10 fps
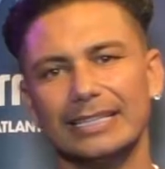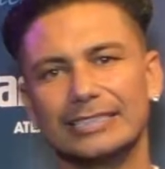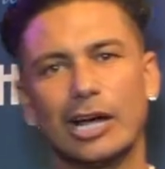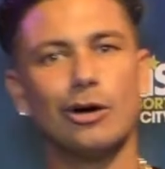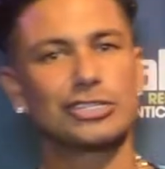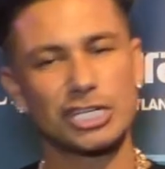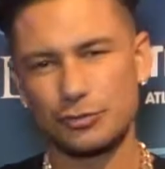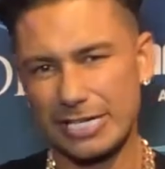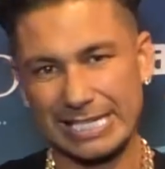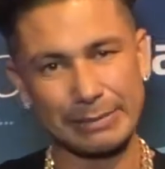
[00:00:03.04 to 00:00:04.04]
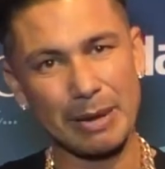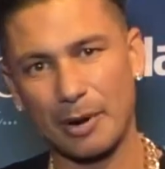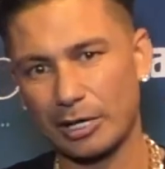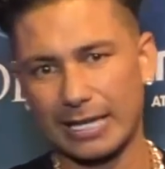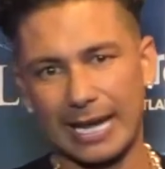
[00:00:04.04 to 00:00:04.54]
So it was just recently my
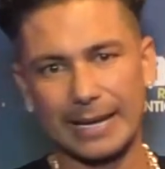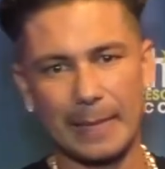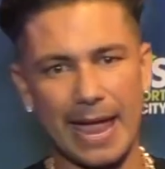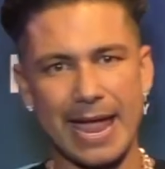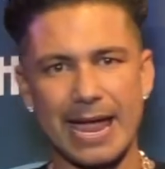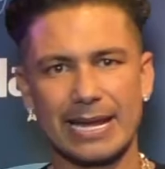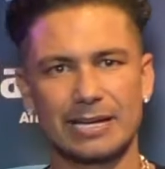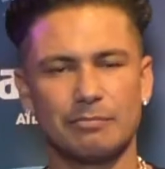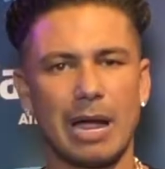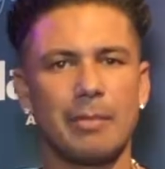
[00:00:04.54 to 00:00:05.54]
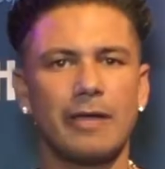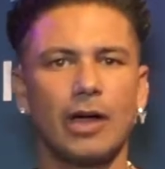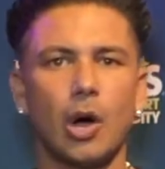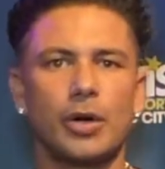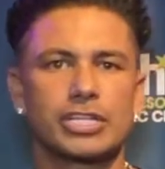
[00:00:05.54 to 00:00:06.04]
birthday, and my
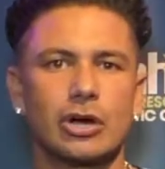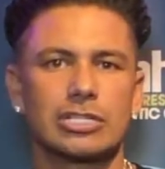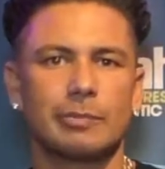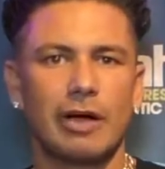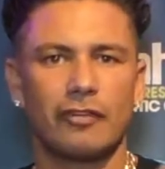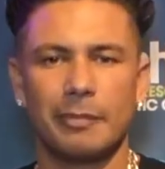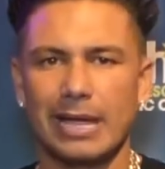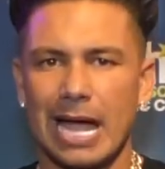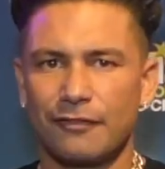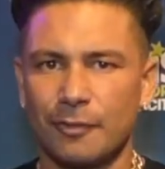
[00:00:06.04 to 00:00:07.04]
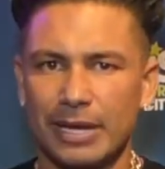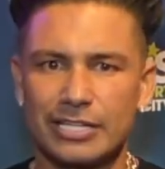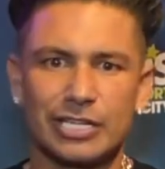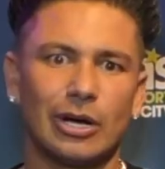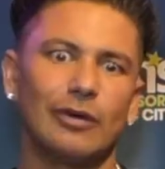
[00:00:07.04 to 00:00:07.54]
mother always goes above and beyond for me,
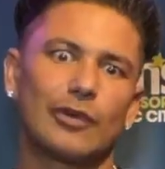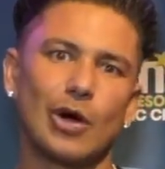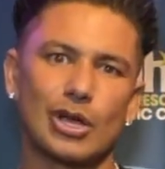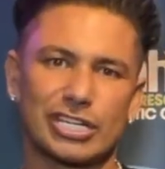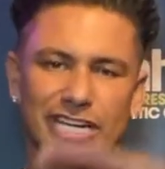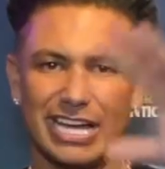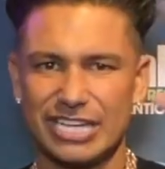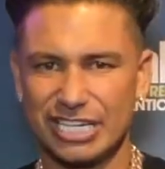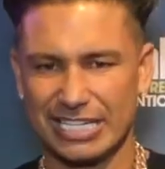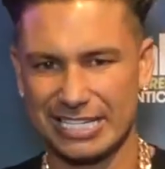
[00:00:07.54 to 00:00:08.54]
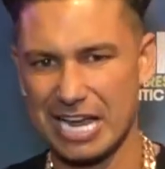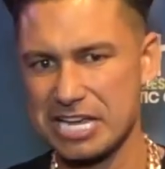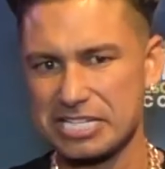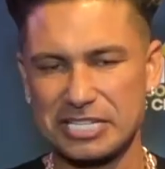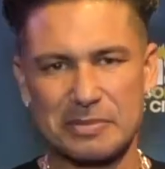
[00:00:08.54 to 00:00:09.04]
so of course she
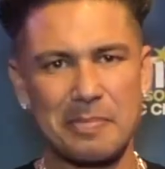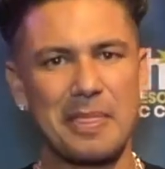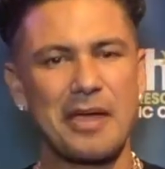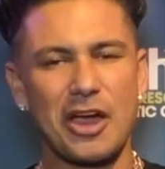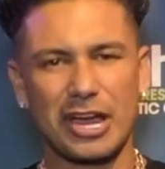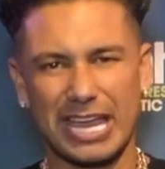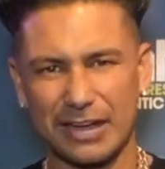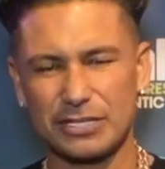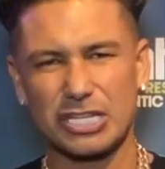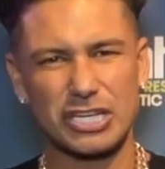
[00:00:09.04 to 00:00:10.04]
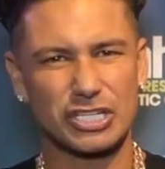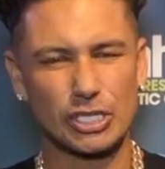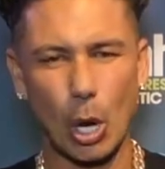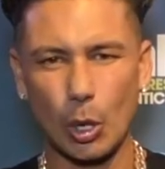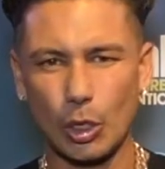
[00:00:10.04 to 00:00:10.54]
does her gifts
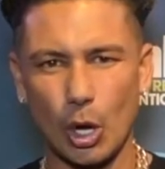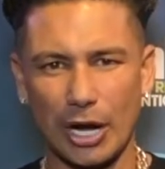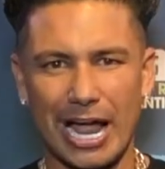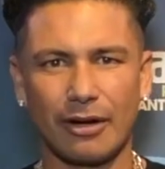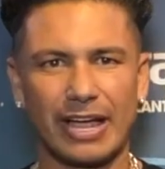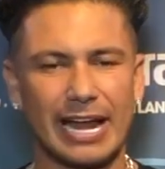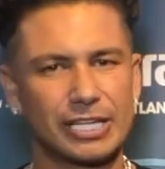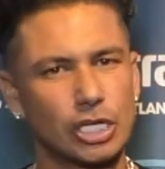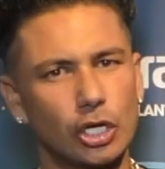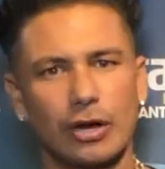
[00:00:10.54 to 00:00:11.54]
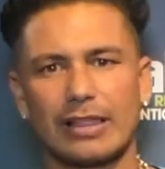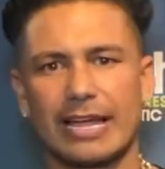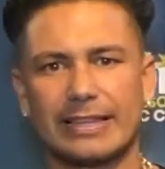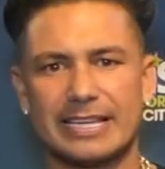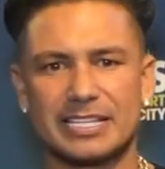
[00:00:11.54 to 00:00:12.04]
so thought out. And I told her I
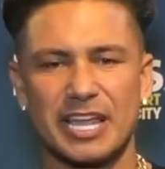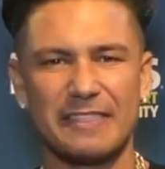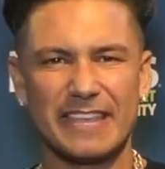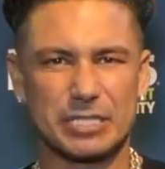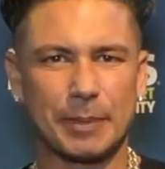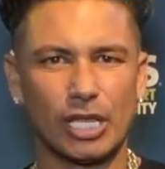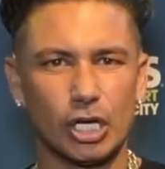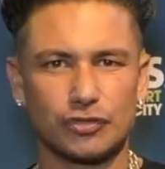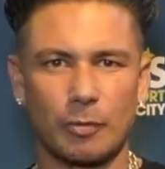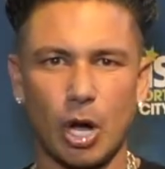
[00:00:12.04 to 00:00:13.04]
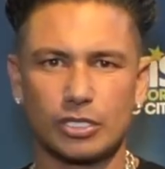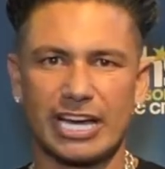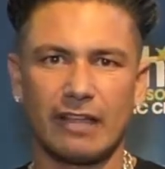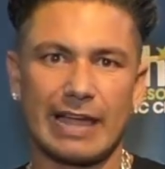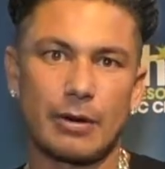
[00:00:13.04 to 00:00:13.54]
like these these pillows from a
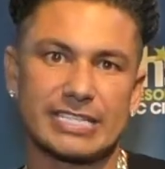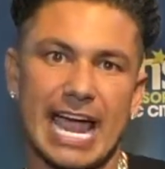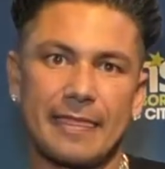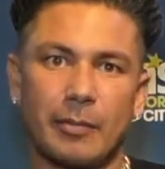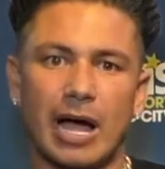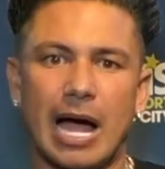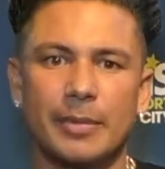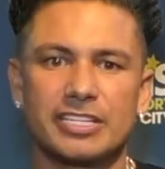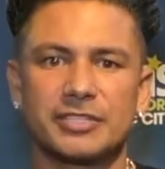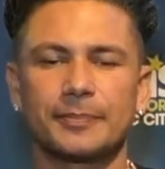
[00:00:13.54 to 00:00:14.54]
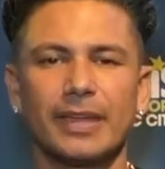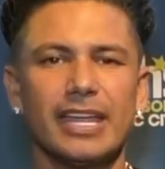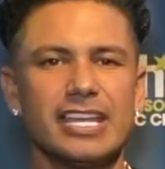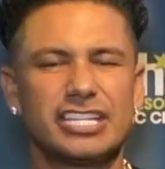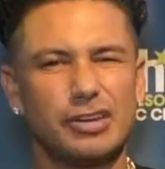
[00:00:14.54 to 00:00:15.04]
hotel that I was at in the Bahamas.
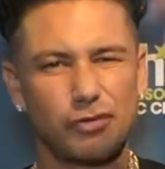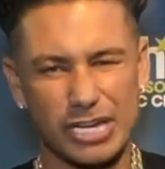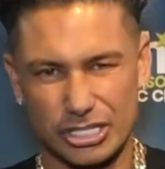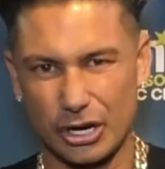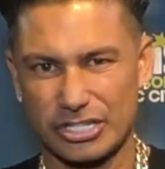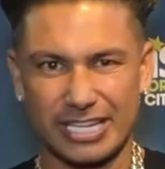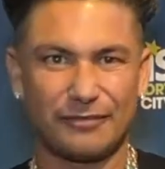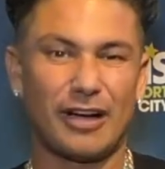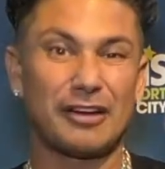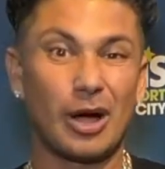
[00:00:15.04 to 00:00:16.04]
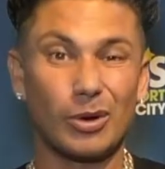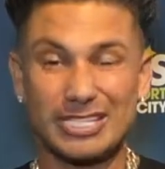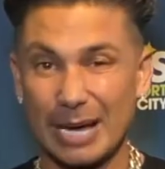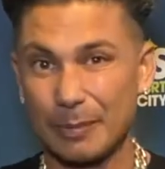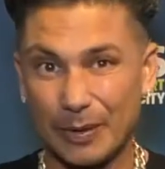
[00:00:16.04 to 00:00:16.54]
She researched it, found out what
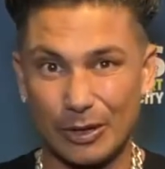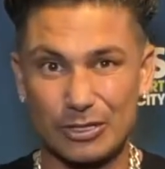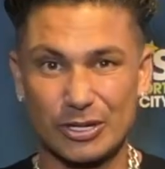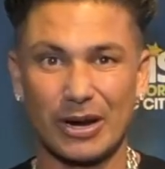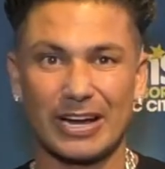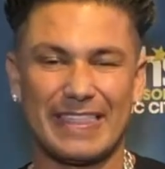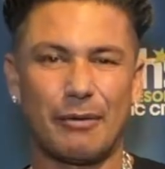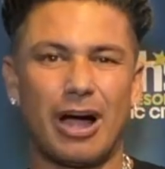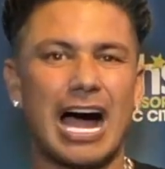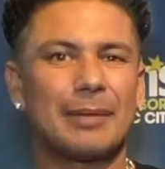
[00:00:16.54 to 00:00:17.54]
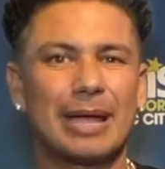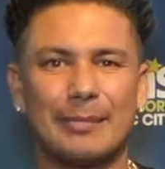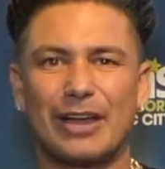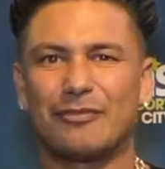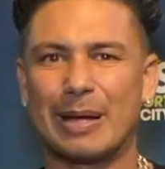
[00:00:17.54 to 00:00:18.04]
type of pillows there are, and they were on my
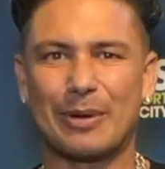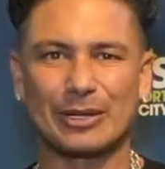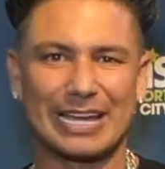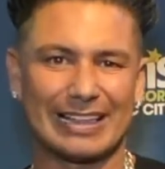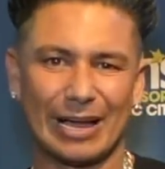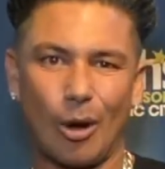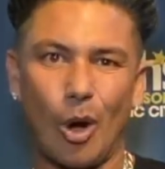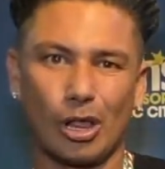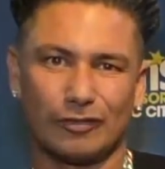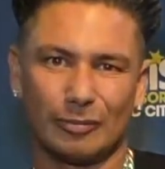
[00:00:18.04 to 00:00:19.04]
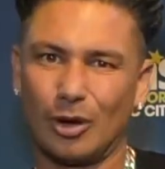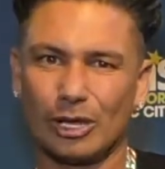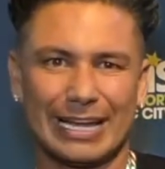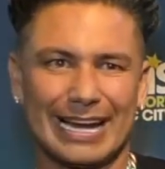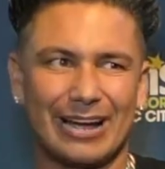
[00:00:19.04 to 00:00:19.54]
bed for my birthday, like all of them, all
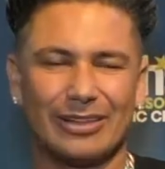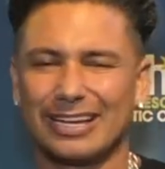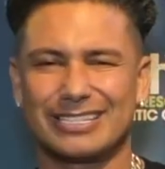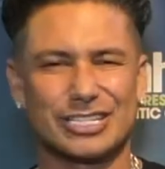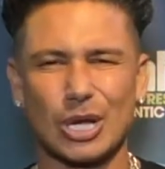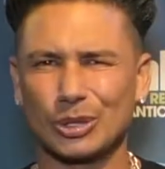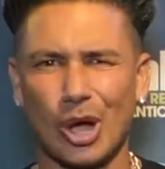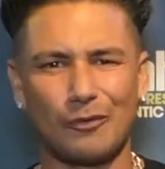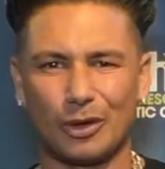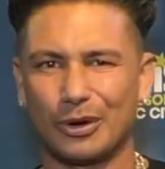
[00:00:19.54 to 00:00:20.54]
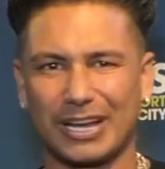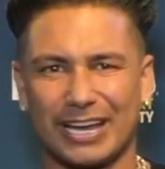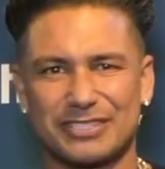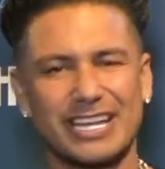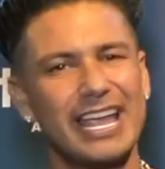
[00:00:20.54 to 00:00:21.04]
laid out. Like, she's so thoughtful with her
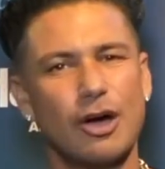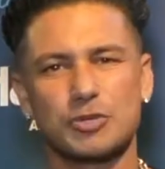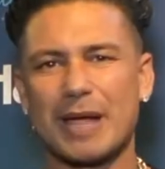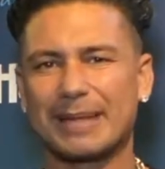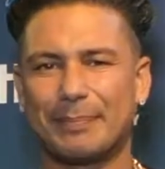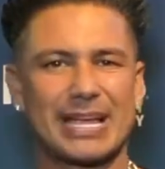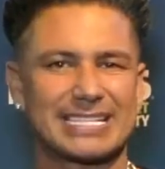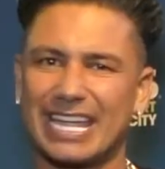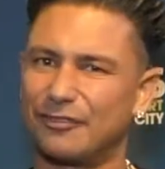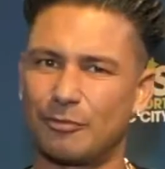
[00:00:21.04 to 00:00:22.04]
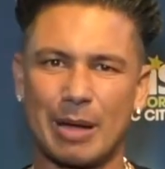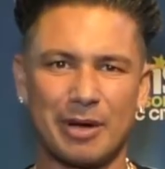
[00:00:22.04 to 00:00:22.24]
gifts. It was my best gift for my